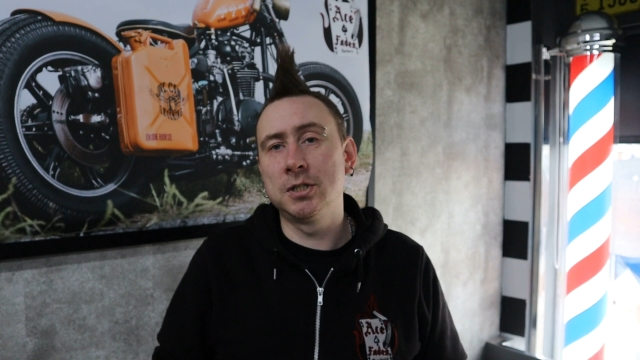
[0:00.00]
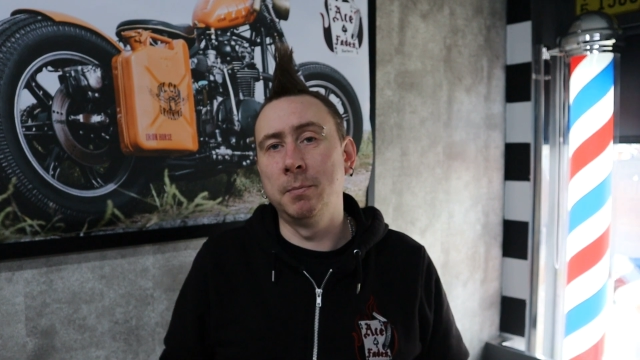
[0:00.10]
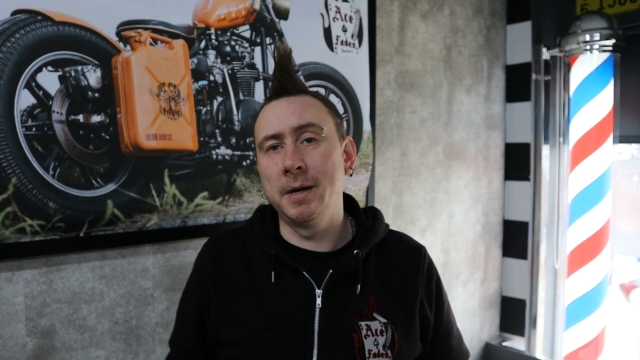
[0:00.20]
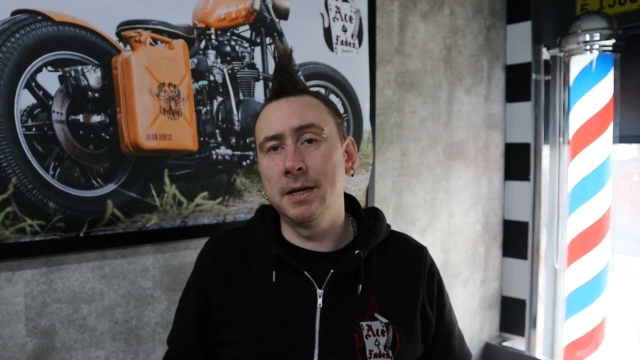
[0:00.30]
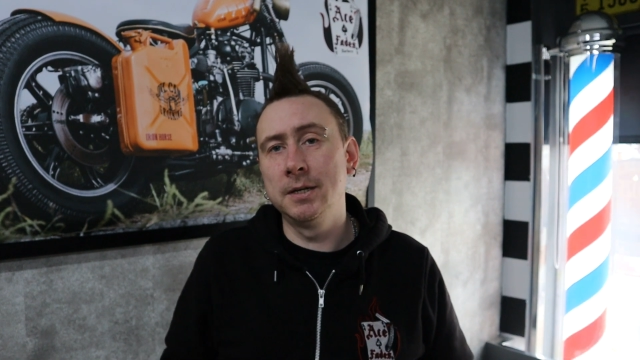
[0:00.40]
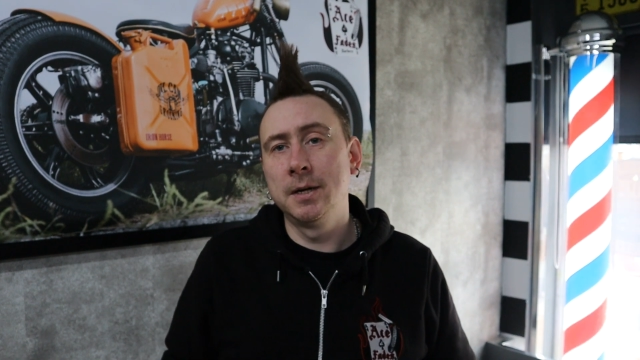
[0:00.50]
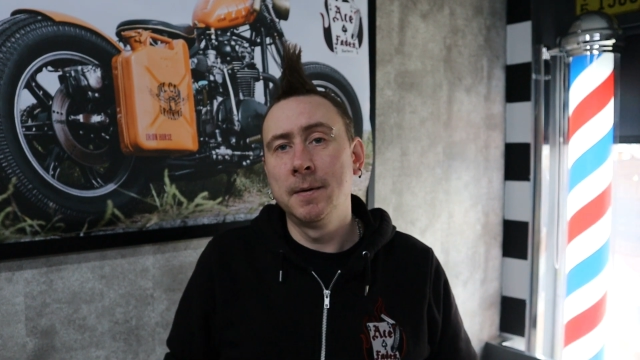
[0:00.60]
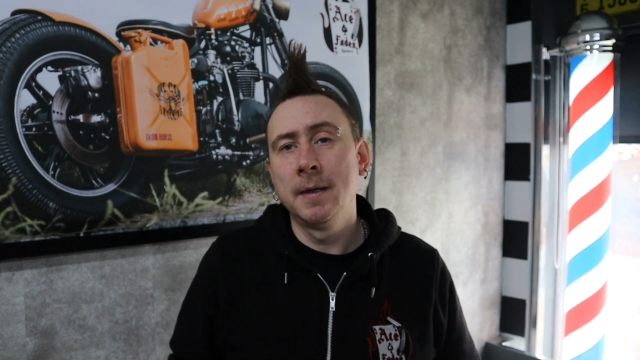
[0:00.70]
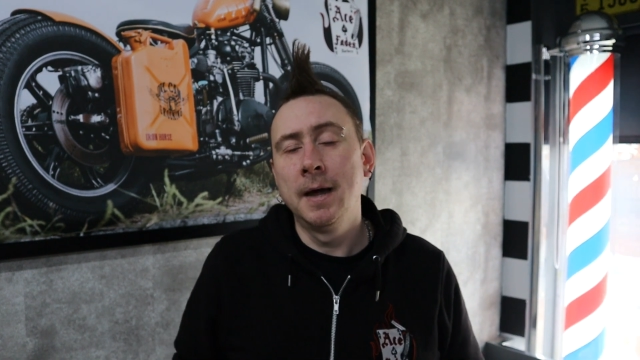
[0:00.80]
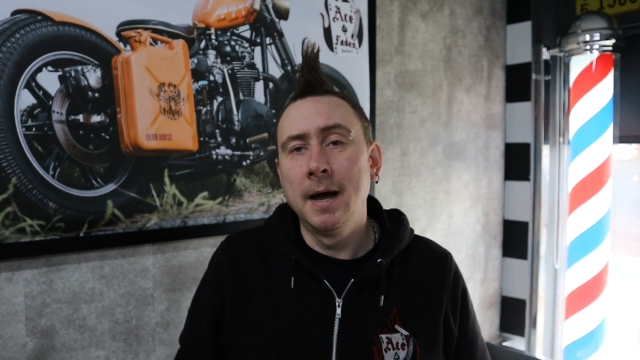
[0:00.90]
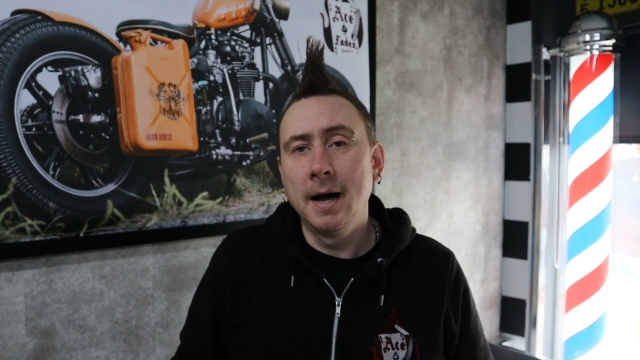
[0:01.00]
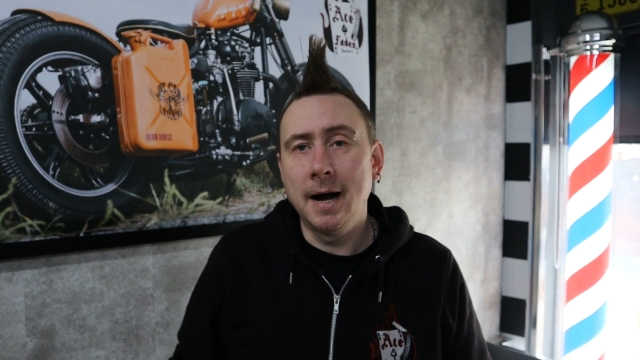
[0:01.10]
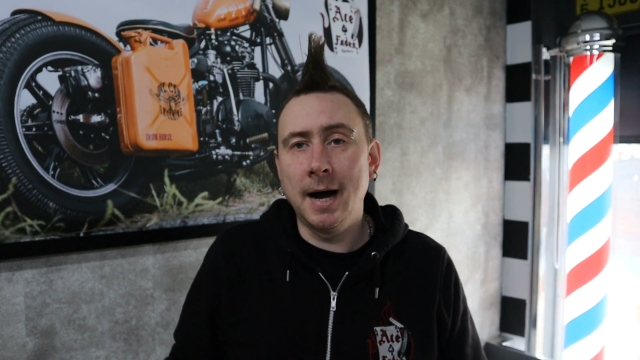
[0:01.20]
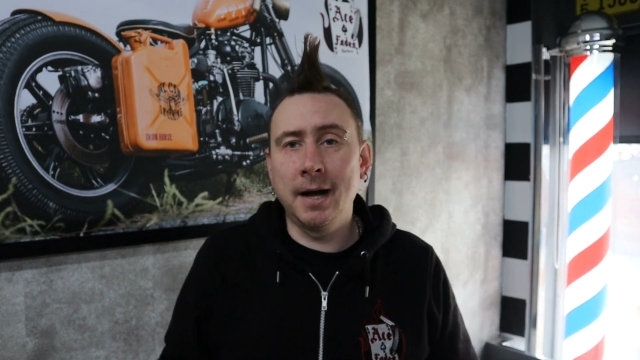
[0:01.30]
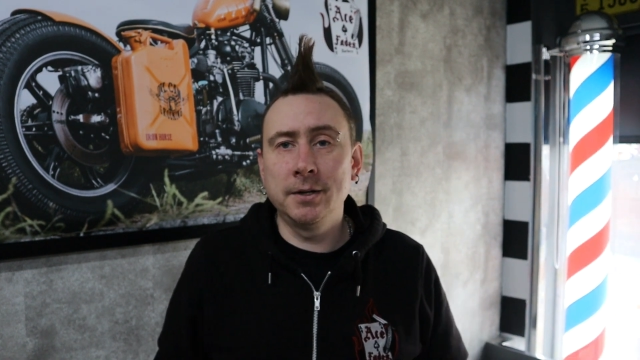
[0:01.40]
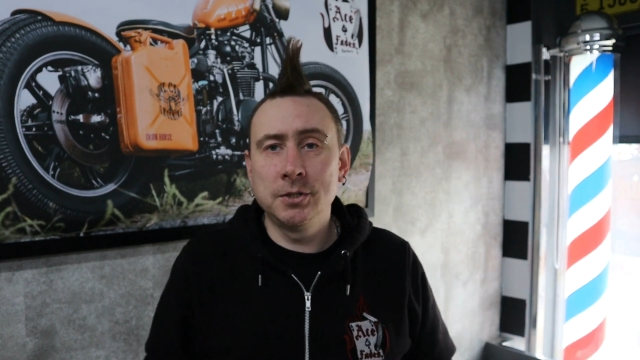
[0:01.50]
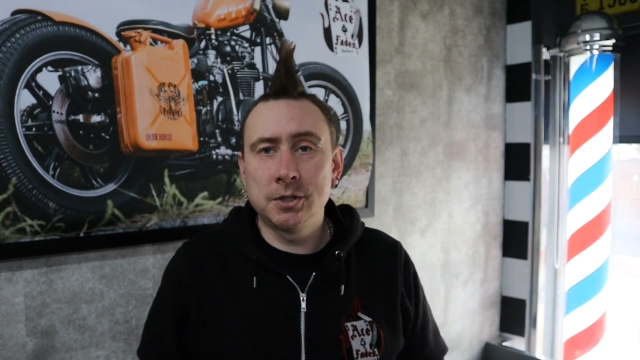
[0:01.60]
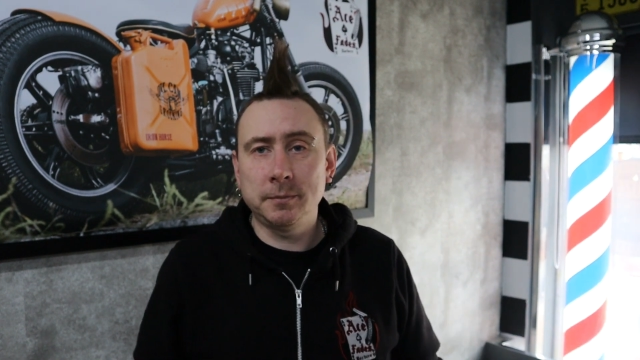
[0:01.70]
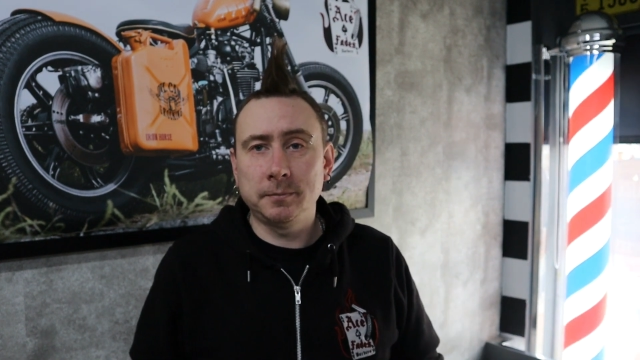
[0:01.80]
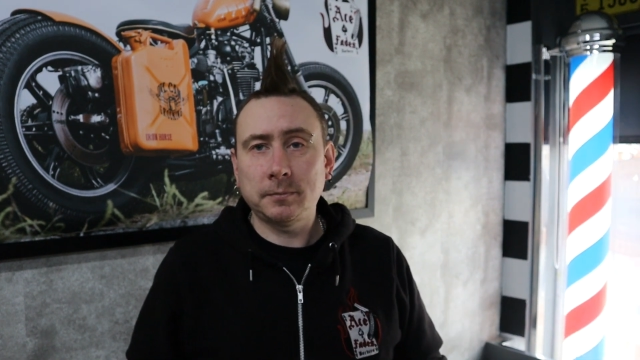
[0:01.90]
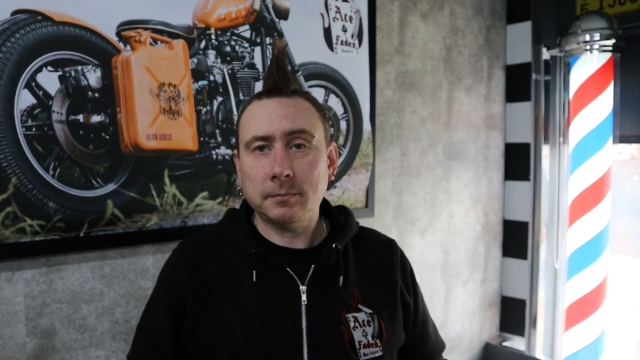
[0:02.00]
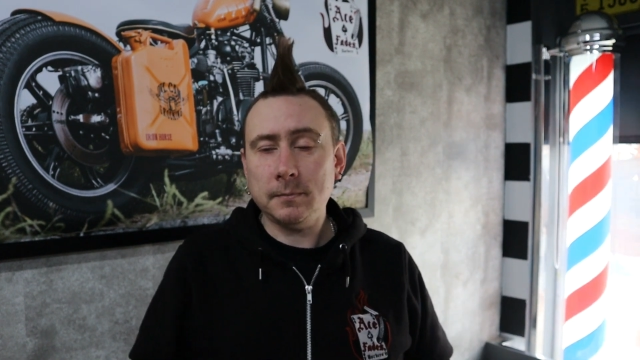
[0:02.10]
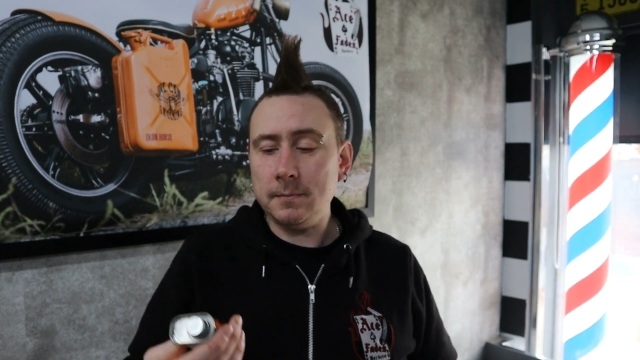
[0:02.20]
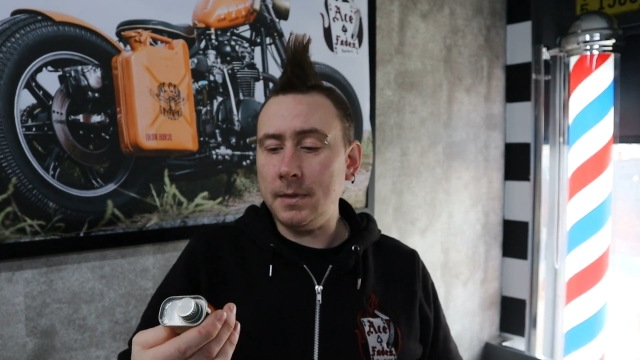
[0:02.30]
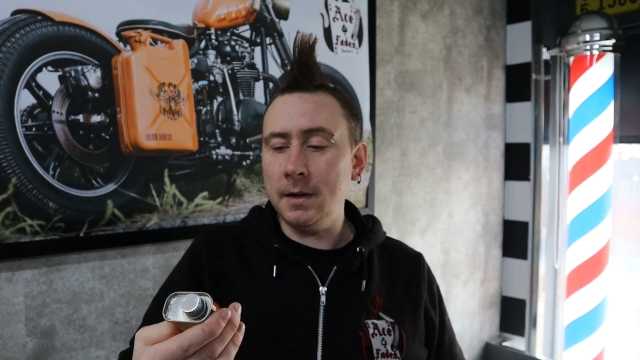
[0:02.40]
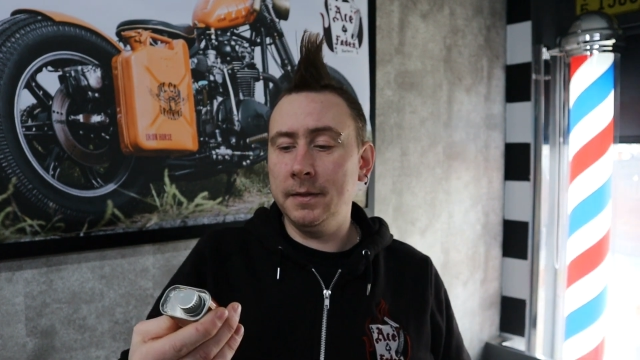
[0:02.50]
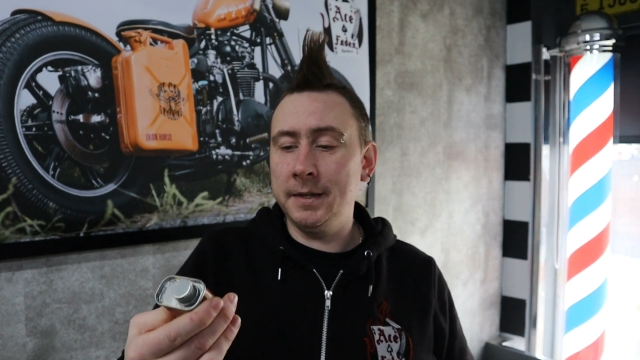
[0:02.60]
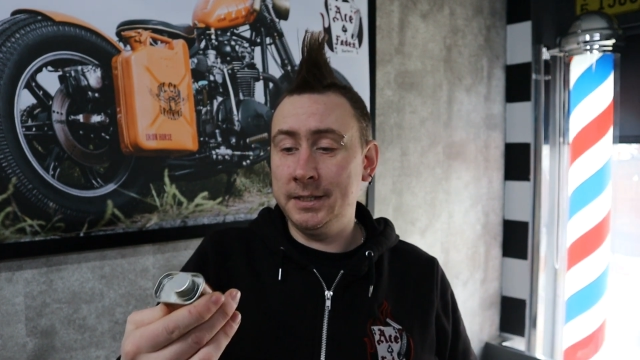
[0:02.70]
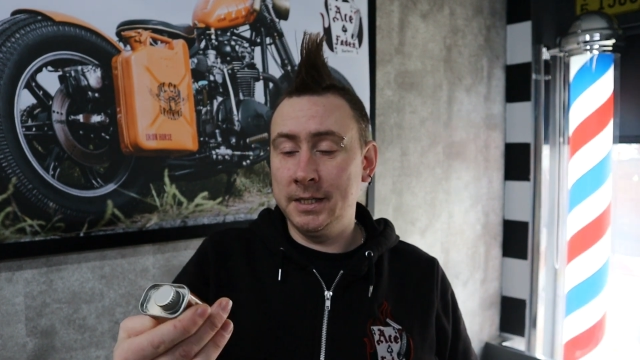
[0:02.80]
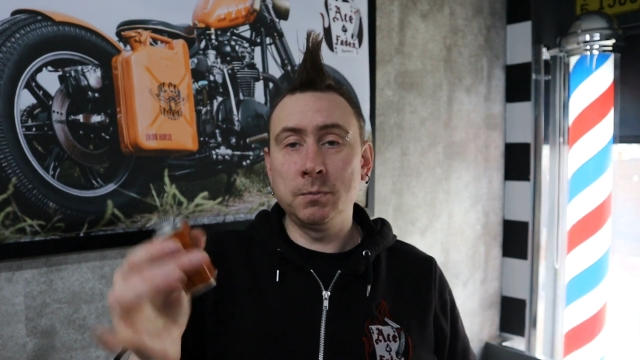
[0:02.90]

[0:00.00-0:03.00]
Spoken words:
the beard, and this